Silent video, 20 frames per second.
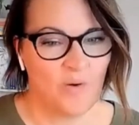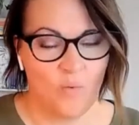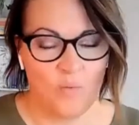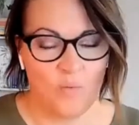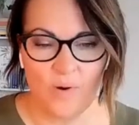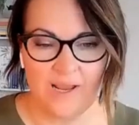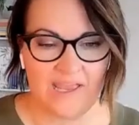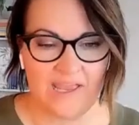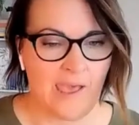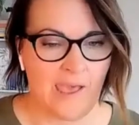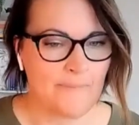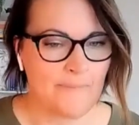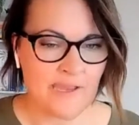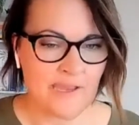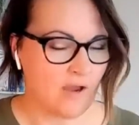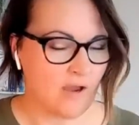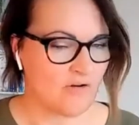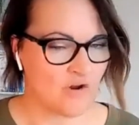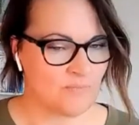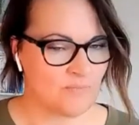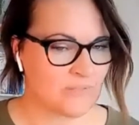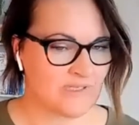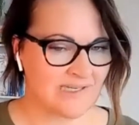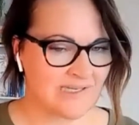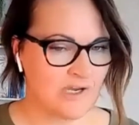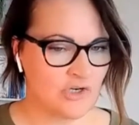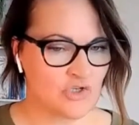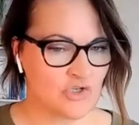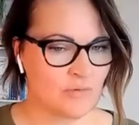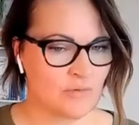we're capping our own
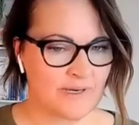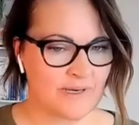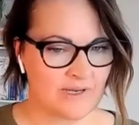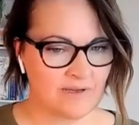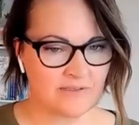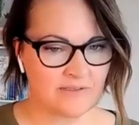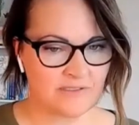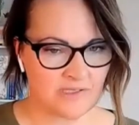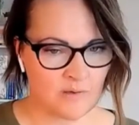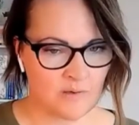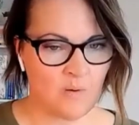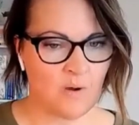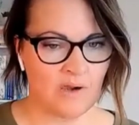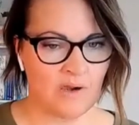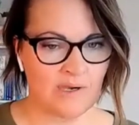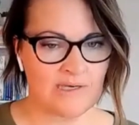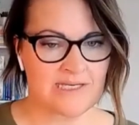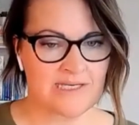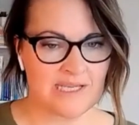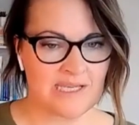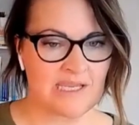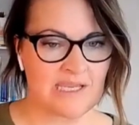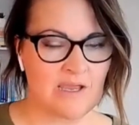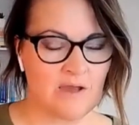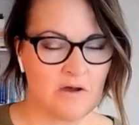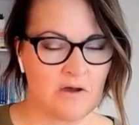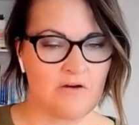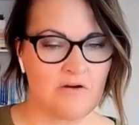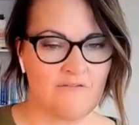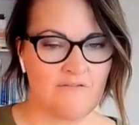potential, because the quality
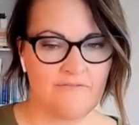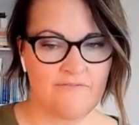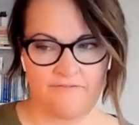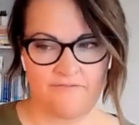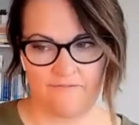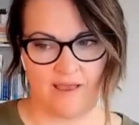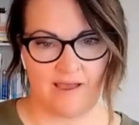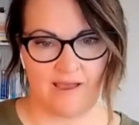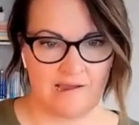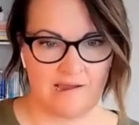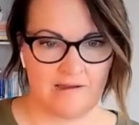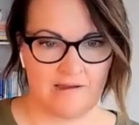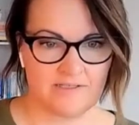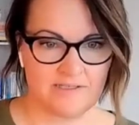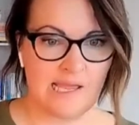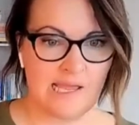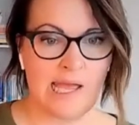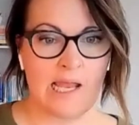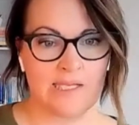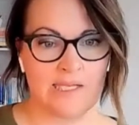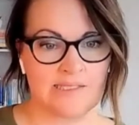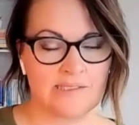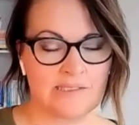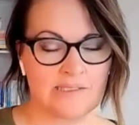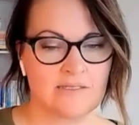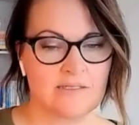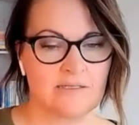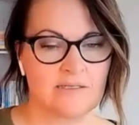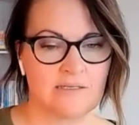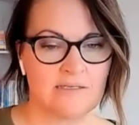of our
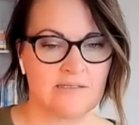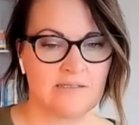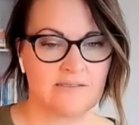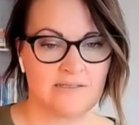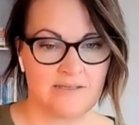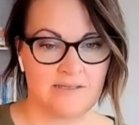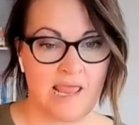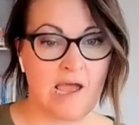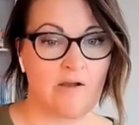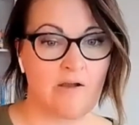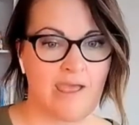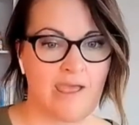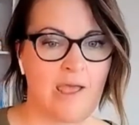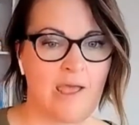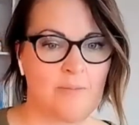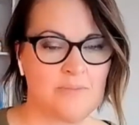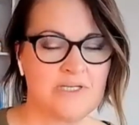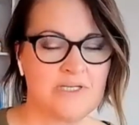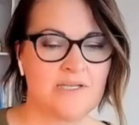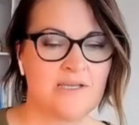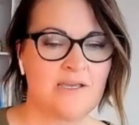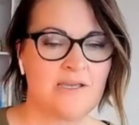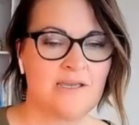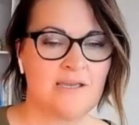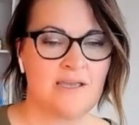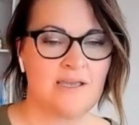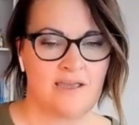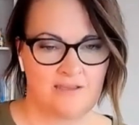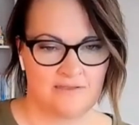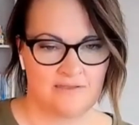talent is now capped.
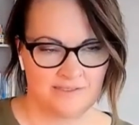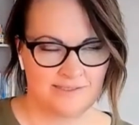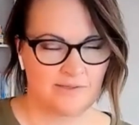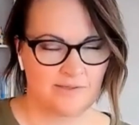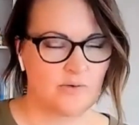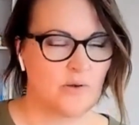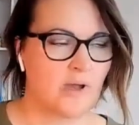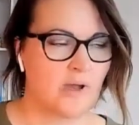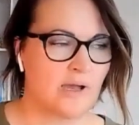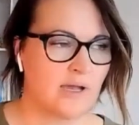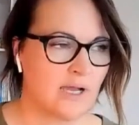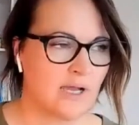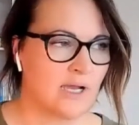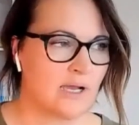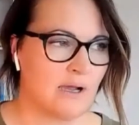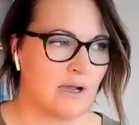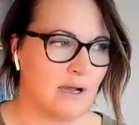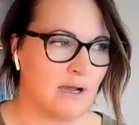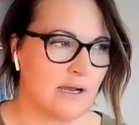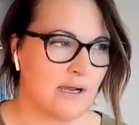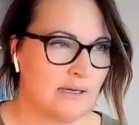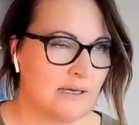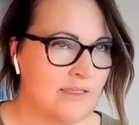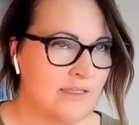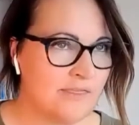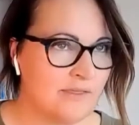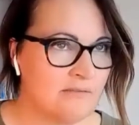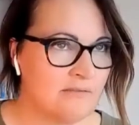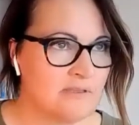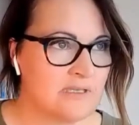And so I
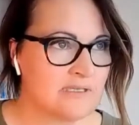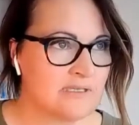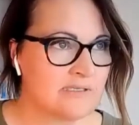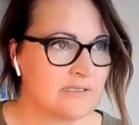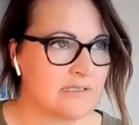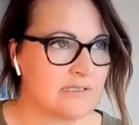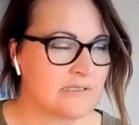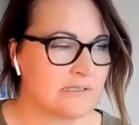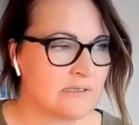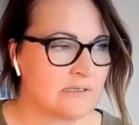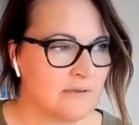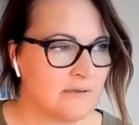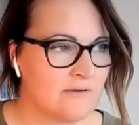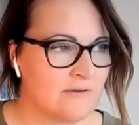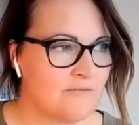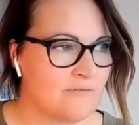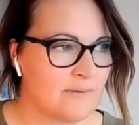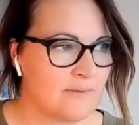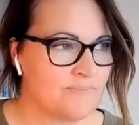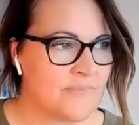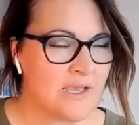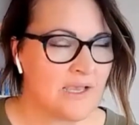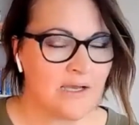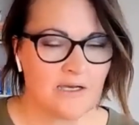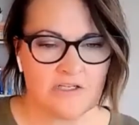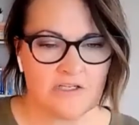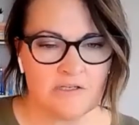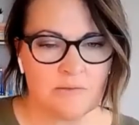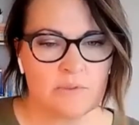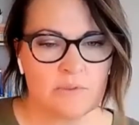think there's this kind of,
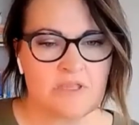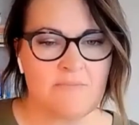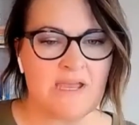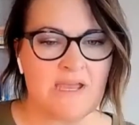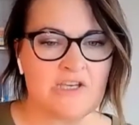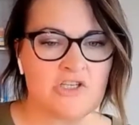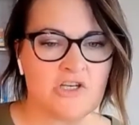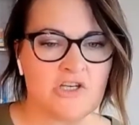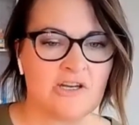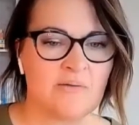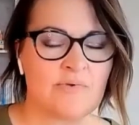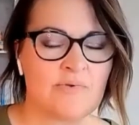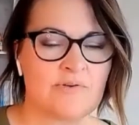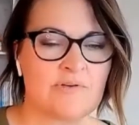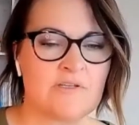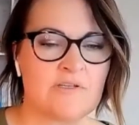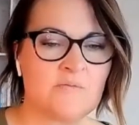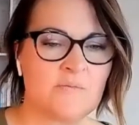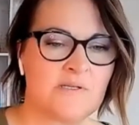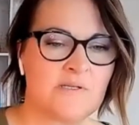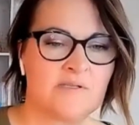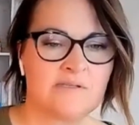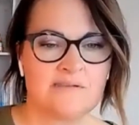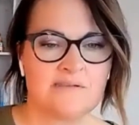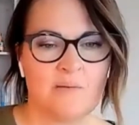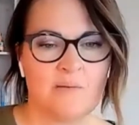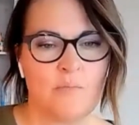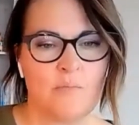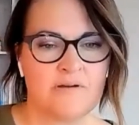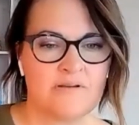I don't know what the magic number is, but it's
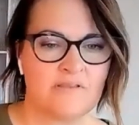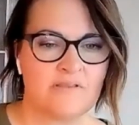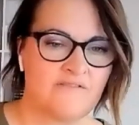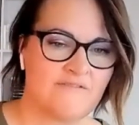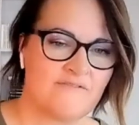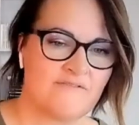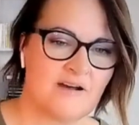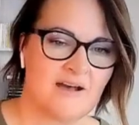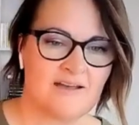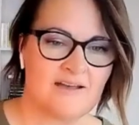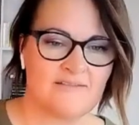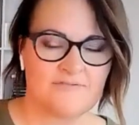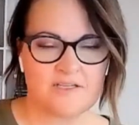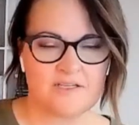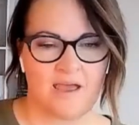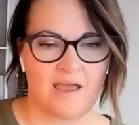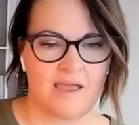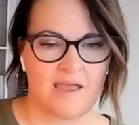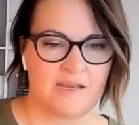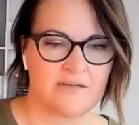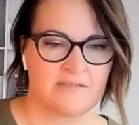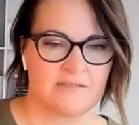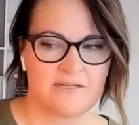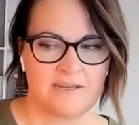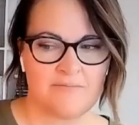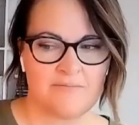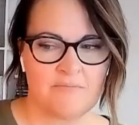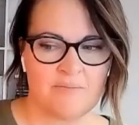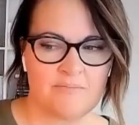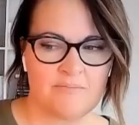somewhere in the 5 to 8
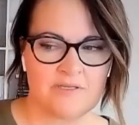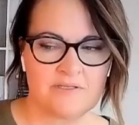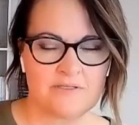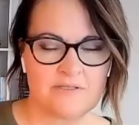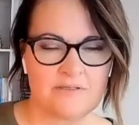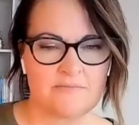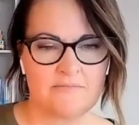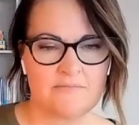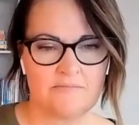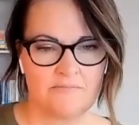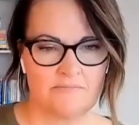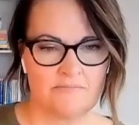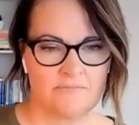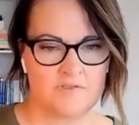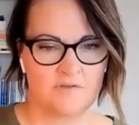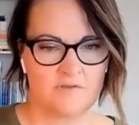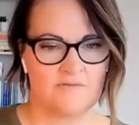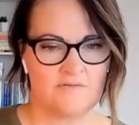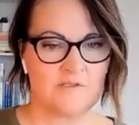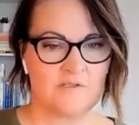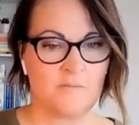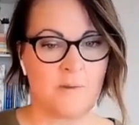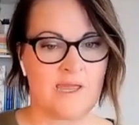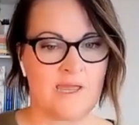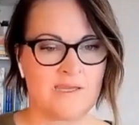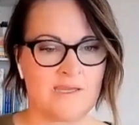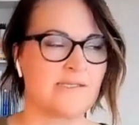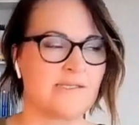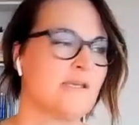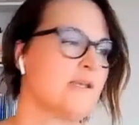team members sort of
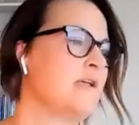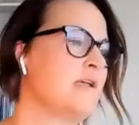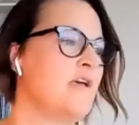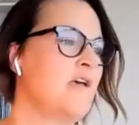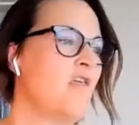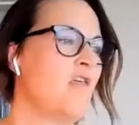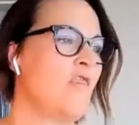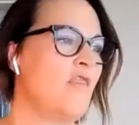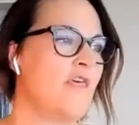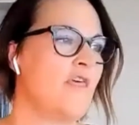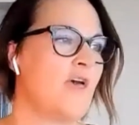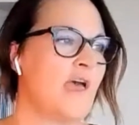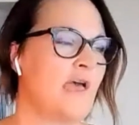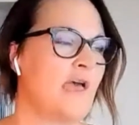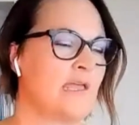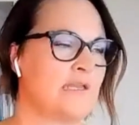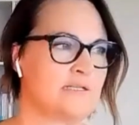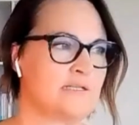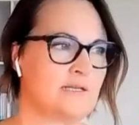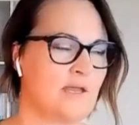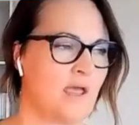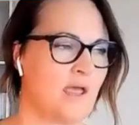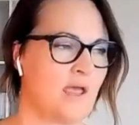space, that